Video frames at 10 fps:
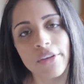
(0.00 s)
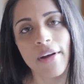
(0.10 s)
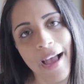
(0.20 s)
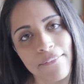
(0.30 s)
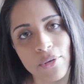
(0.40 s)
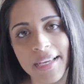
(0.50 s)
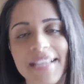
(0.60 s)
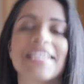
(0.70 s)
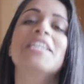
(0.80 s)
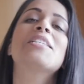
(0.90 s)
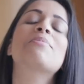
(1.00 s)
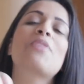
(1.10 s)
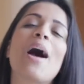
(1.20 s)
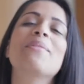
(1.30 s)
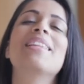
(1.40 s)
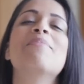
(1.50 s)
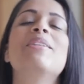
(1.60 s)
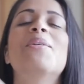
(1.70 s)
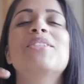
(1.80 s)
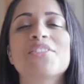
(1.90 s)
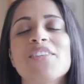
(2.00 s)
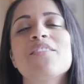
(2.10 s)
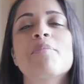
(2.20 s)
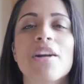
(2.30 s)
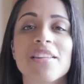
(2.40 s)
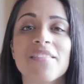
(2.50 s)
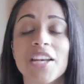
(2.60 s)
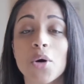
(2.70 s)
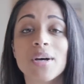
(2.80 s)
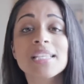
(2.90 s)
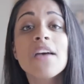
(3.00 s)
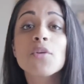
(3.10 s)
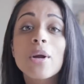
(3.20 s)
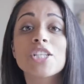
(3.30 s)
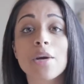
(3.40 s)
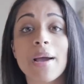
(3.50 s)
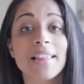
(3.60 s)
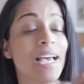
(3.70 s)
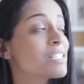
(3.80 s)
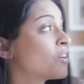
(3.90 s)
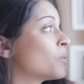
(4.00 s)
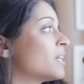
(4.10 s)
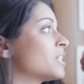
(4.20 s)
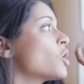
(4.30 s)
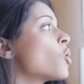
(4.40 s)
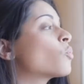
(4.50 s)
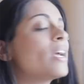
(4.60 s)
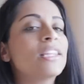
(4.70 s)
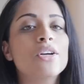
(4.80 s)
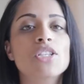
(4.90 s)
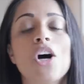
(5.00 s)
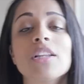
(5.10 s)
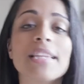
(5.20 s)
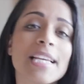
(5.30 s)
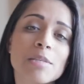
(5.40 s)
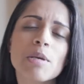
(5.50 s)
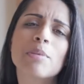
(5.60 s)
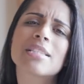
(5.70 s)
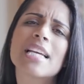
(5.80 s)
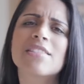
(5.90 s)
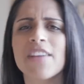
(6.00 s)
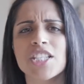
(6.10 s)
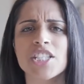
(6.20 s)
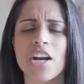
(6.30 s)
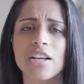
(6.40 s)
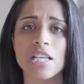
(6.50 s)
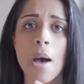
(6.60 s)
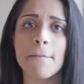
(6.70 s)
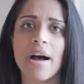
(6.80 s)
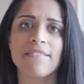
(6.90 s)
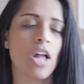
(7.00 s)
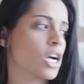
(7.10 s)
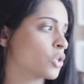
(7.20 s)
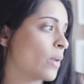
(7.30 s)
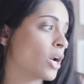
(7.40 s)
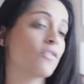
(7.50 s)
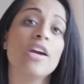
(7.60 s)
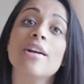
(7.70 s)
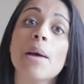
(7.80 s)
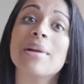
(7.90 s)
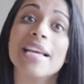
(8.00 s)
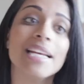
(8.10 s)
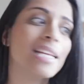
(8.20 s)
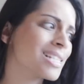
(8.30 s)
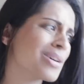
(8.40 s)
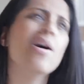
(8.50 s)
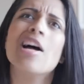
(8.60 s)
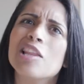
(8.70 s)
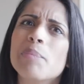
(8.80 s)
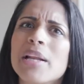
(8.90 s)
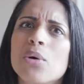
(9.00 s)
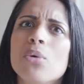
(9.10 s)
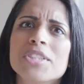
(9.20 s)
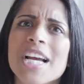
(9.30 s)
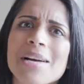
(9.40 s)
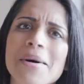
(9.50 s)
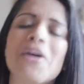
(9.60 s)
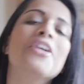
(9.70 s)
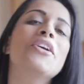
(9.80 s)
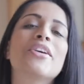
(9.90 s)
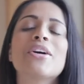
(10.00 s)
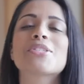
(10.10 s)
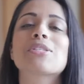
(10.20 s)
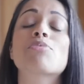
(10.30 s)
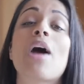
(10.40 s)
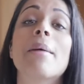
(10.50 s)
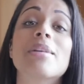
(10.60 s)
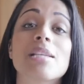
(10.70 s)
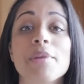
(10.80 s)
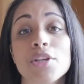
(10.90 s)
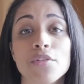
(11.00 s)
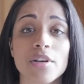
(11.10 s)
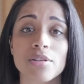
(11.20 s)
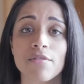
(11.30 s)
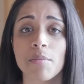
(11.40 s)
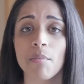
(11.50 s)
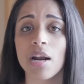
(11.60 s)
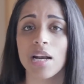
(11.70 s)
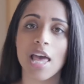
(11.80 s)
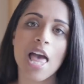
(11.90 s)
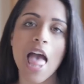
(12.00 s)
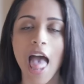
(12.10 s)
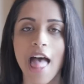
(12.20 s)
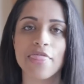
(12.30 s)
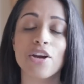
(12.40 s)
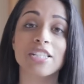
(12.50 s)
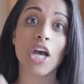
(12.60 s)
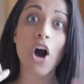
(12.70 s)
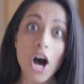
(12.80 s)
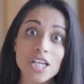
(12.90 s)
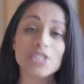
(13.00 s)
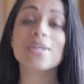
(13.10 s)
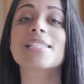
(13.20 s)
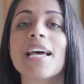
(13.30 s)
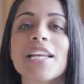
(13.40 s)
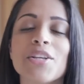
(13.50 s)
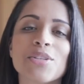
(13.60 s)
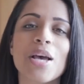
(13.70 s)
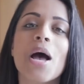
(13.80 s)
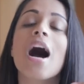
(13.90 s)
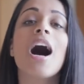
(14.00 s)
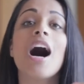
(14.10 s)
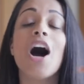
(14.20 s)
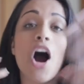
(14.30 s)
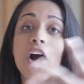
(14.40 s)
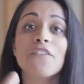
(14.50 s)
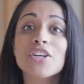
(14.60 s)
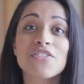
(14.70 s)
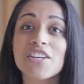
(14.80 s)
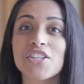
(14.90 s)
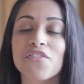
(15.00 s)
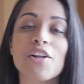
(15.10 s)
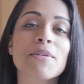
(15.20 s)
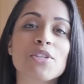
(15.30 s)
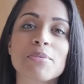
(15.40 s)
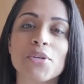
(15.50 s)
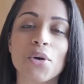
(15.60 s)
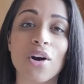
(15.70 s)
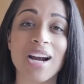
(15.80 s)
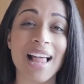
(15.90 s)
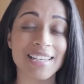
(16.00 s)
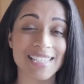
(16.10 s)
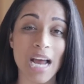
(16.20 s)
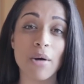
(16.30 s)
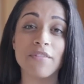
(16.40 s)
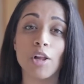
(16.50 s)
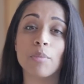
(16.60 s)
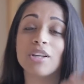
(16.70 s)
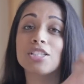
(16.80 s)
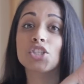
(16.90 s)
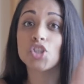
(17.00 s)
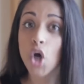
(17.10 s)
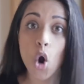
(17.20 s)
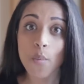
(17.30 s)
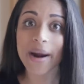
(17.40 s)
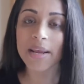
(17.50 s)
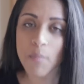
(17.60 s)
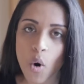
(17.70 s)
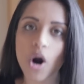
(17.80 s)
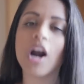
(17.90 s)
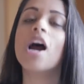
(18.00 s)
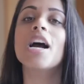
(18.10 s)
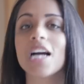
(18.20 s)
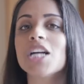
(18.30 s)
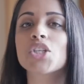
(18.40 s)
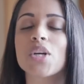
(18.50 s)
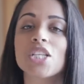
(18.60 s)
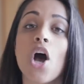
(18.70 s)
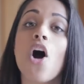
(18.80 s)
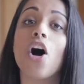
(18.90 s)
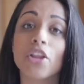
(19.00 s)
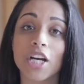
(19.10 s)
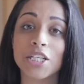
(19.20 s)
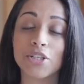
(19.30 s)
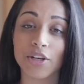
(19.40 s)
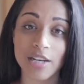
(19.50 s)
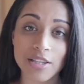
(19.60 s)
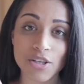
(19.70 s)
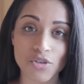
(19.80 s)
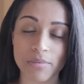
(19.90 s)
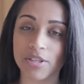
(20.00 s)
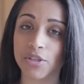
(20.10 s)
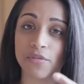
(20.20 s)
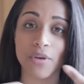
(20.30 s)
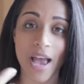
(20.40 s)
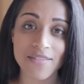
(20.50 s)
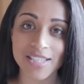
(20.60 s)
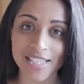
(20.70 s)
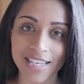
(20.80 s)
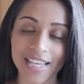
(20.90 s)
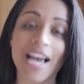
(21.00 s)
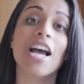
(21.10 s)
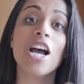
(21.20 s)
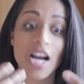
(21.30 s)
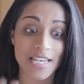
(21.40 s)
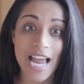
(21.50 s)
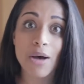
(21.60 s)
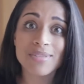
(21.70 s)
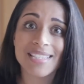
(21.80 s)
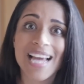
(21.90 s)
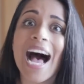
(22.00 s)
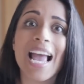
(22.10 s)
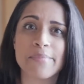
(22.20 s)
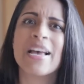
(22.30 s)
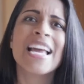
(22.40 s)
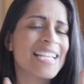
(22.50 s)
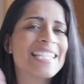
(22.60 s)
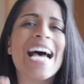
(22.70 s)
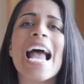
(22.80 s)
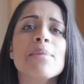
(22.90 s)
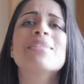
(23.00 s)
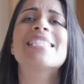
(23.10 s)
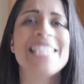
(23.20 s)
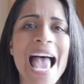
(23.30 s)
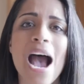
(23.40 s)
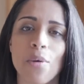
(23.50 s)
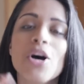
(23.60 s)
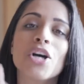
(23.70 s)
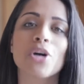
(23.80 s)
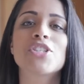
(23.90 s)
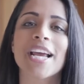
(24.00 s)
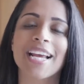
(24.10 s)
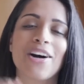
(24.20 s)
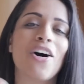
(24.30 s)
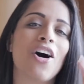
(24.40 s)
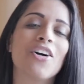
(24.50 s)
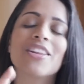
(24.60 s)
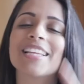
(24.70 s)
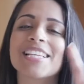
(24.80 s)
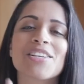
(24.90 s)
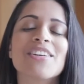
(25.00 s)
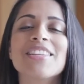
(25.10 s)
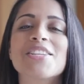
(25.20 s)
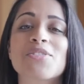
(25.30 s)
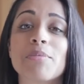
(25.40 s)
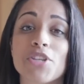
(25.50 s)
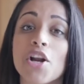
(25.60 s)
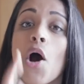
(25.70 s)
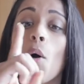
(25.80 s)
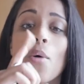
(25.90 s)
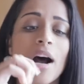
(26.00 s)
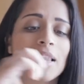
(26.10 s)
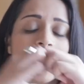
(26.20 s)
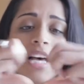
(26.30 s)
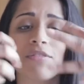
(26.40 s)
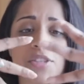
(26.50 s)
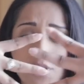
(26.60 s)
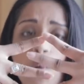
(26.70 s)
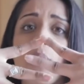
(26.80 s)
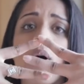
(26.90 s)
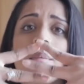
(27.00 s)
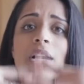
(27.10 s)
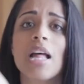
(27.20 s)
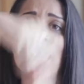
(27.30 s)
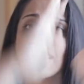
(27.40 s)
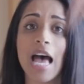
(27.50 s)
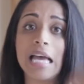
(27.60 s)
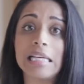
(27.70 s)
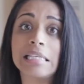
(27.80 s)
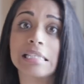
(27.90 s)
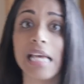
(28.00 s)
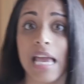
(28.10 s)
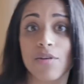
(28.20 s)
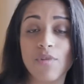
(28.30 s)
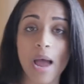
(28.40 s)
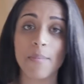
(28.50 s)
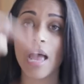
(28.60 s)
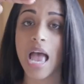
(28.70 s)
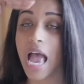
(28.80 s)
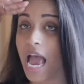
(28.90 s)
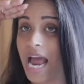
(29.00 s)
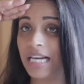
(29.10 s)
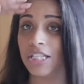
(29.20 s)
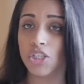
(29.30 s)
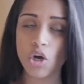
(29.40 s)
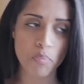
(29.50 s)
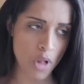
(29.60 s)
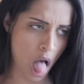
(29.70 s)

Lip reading: You don't have to, I guess. Subscribe and let me know what your favorite part of the video was. You want to check my last video, it is right there. It's called Things People Say to Vegetarians. My vlogs are right over there and I'm in India, so they're pretty cool. Check them out. You can also subscribe because I make new videos every Monday and Thursday. Also exciting news, our first feature film, A Trip to Unicorn Island, is now available in so many more countries. All the countries are in the description, so if you haven't seen it yet, now's the time. The time is now. Go check it out. All the links are in the description. One love, Soupwoman. That is a wrap, and Zoop.